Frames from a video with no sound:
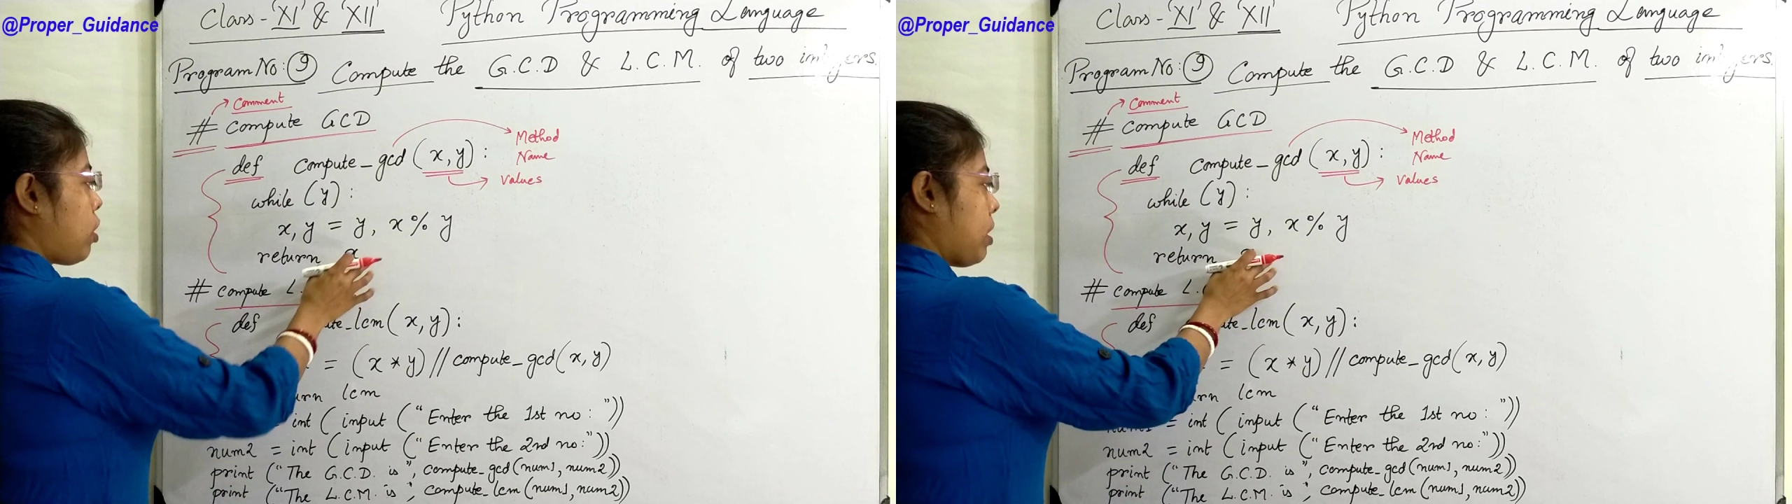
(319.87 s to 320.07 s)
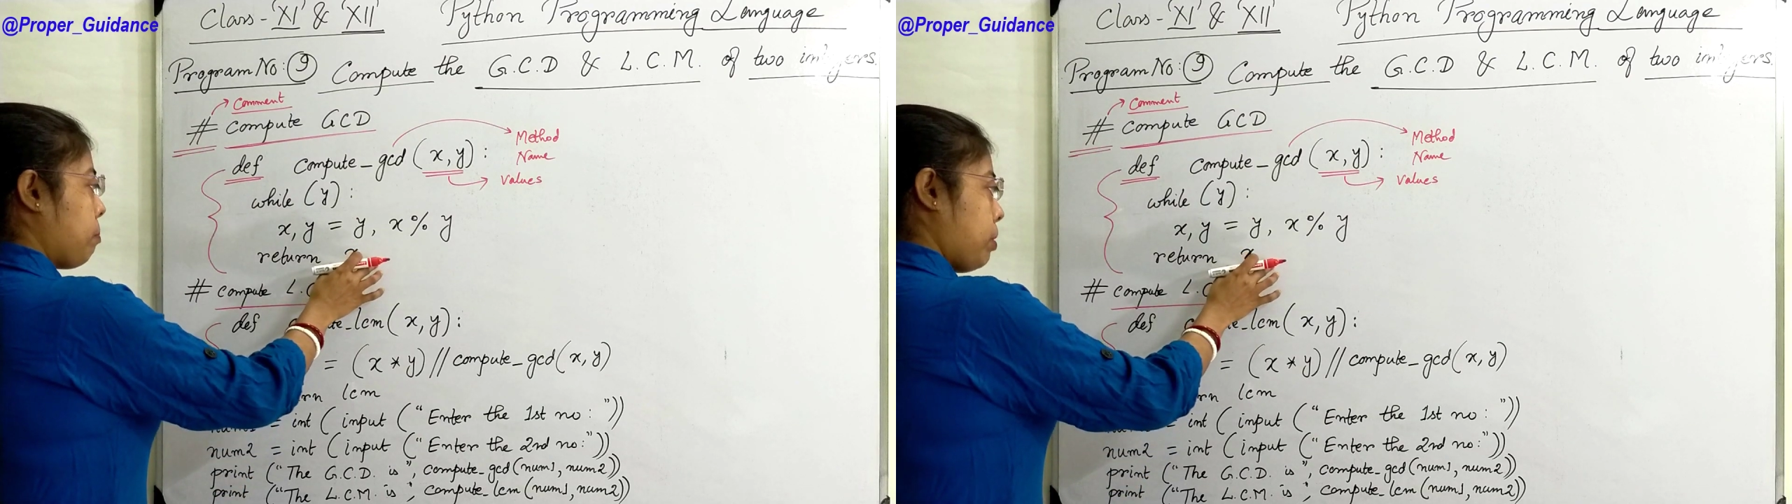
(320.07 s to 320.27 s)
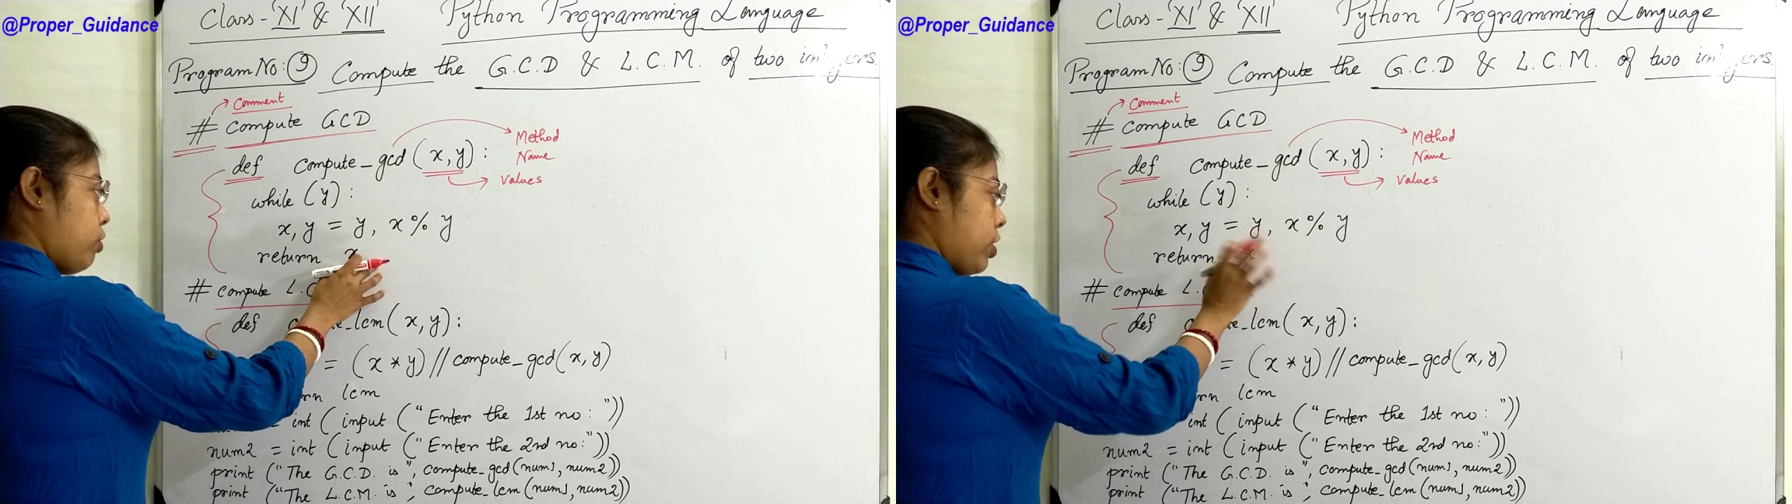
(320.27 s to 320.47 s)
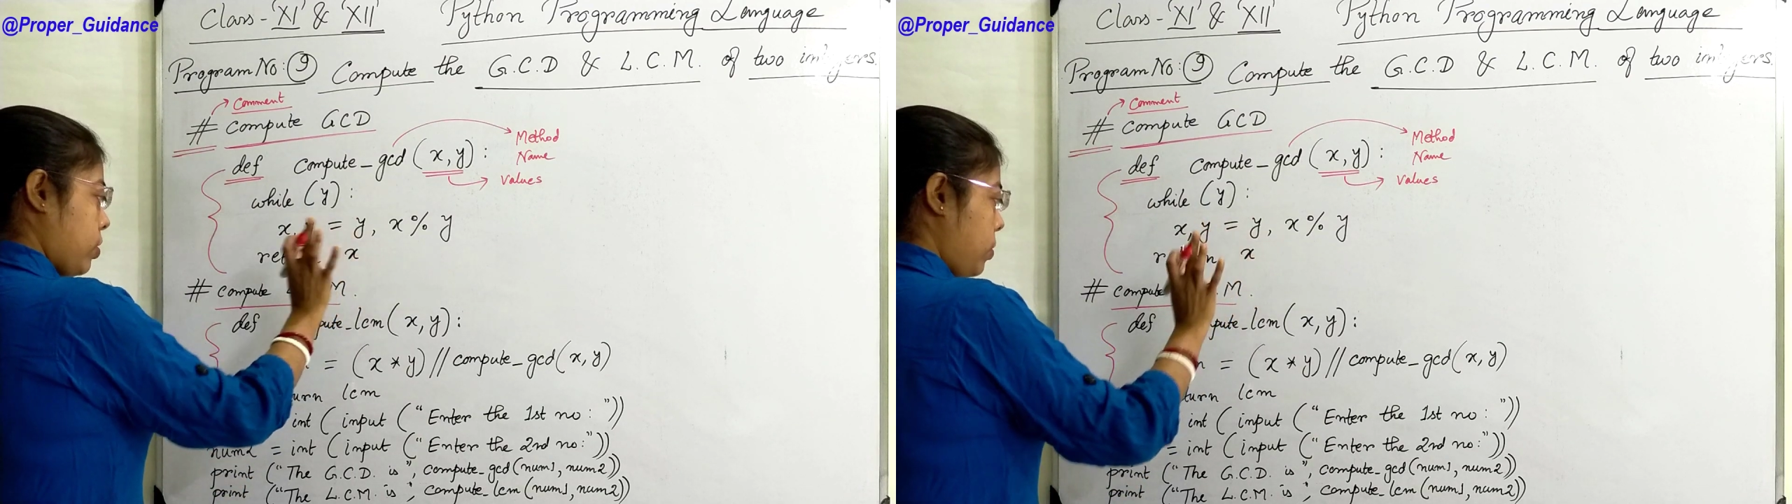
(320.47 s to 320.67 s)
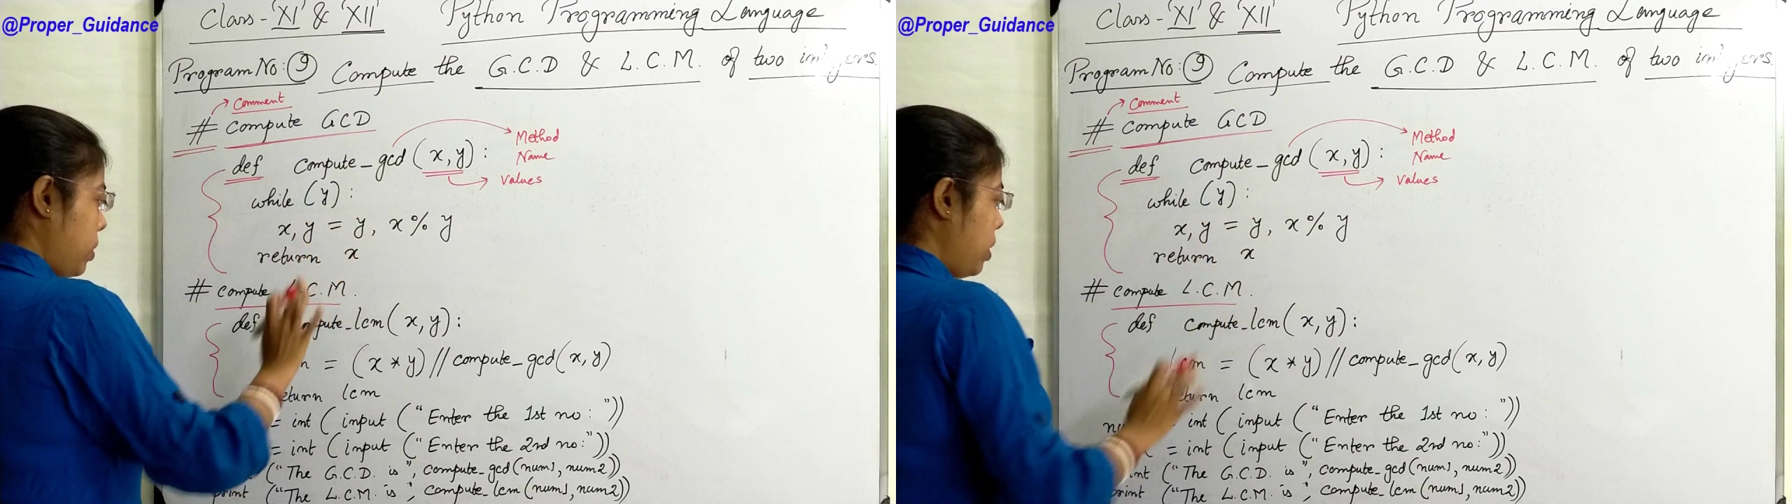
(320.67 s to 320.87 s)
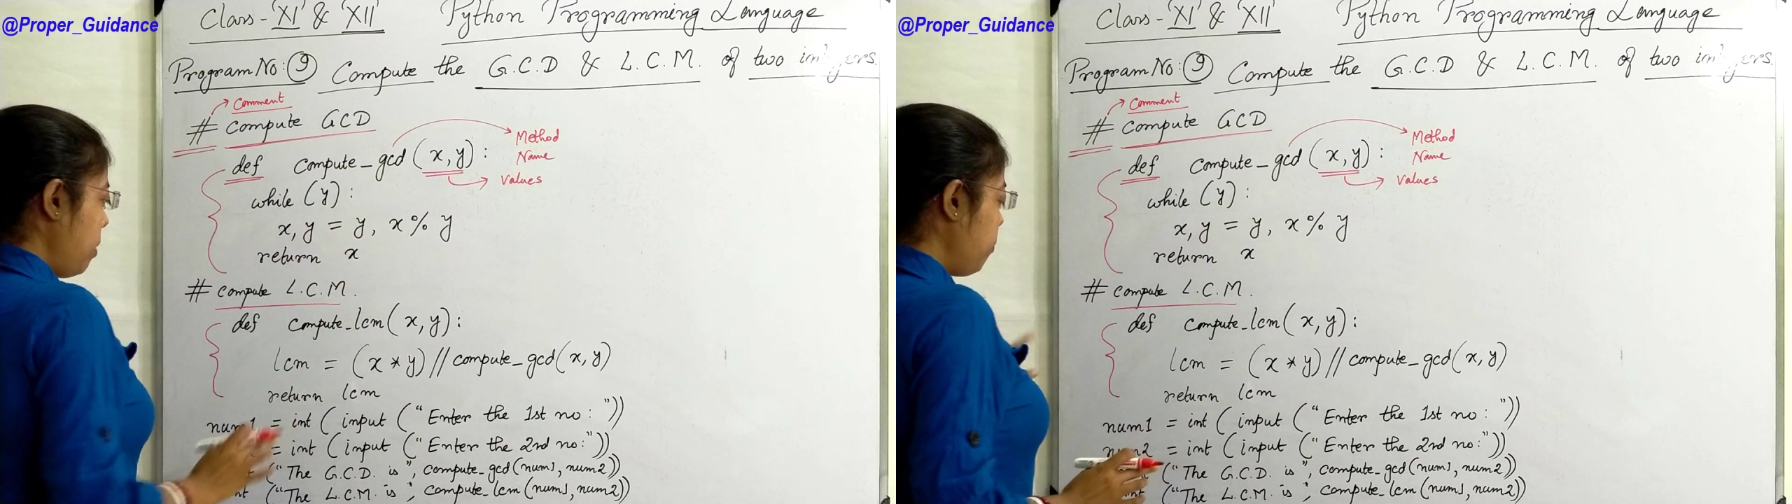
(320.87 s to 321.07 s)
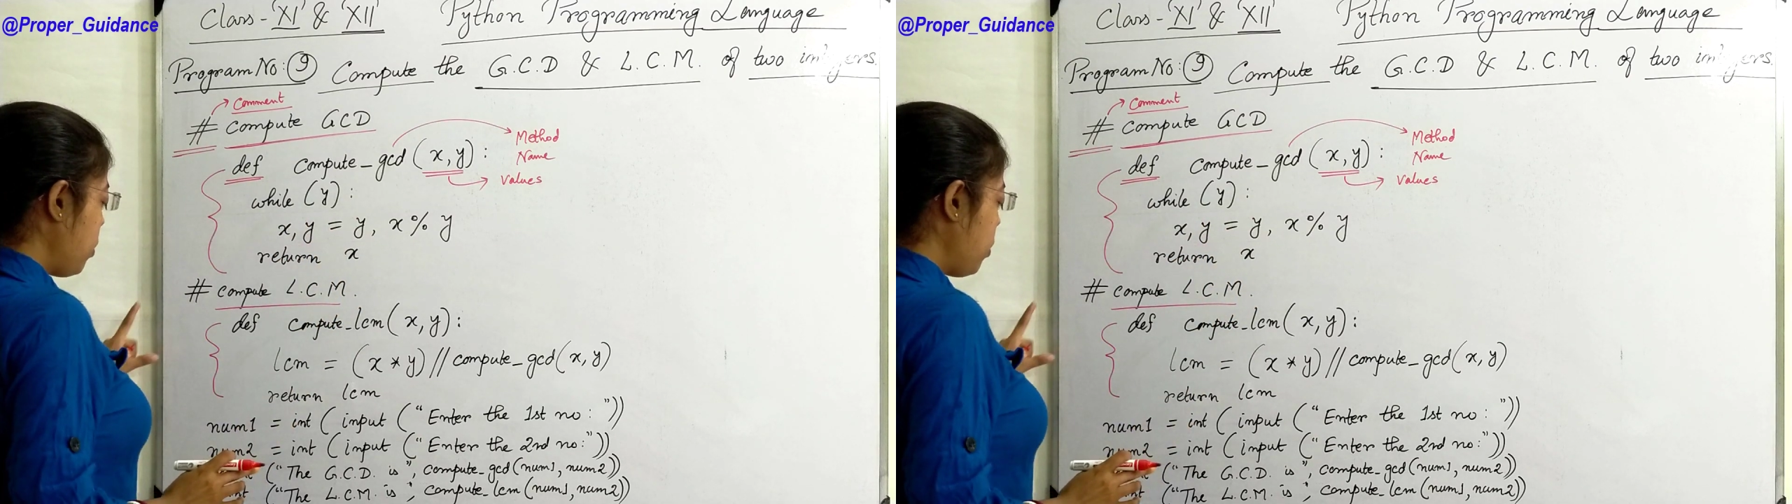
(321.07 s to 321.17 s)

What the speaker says: for computing GCD.